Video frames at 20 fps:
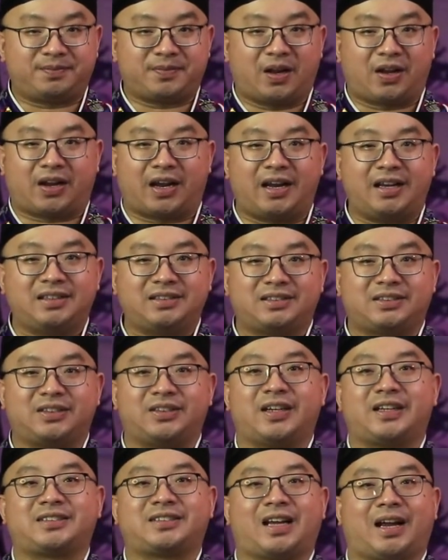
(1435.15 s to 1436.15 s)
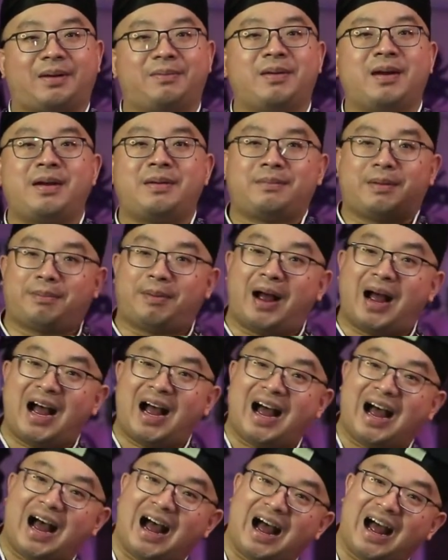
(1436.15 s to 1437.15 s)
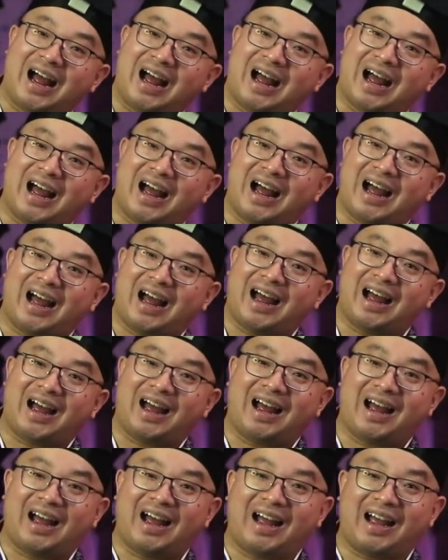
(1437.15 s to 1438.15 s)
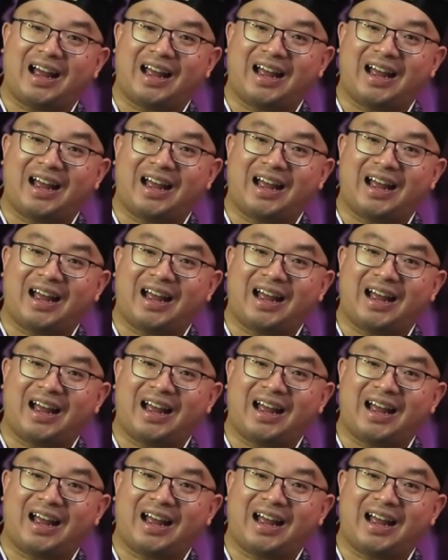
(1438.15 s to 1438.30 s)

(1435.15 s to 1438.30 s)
Okay, see you next time. Bye.